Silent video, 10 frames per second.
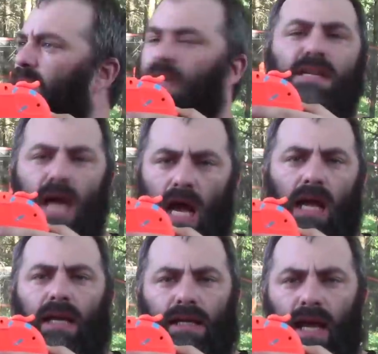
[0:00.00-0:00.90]

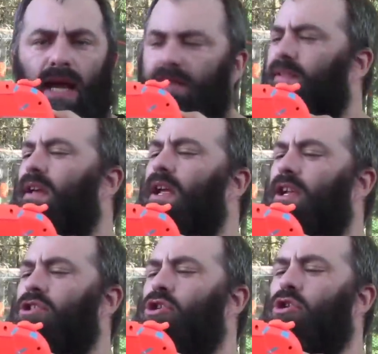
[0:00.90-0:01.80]

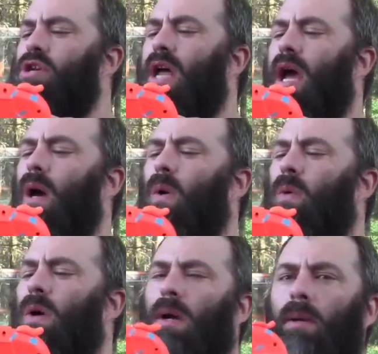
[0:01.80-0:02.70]
9SH
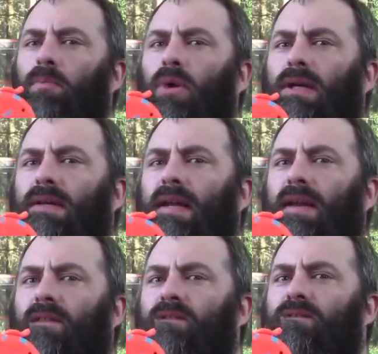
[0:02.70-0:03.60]
now.
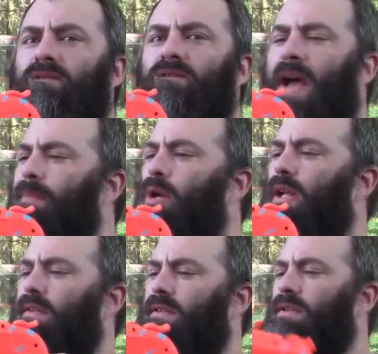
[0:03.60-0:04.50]
Pretty
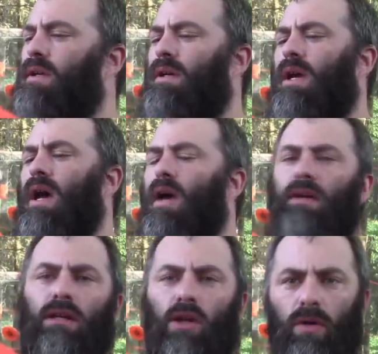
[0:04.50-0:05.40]
fabulous. I've
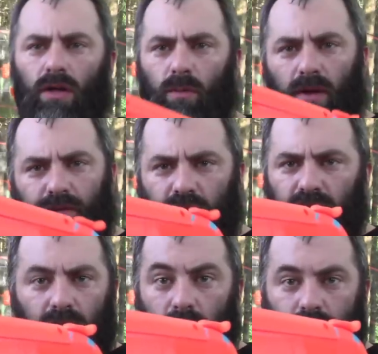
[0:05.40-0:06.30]
got it loaded with
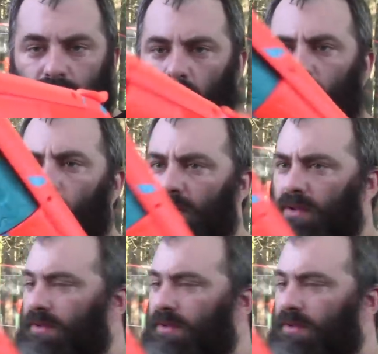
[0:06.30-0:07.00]
just Adventure Force waffles,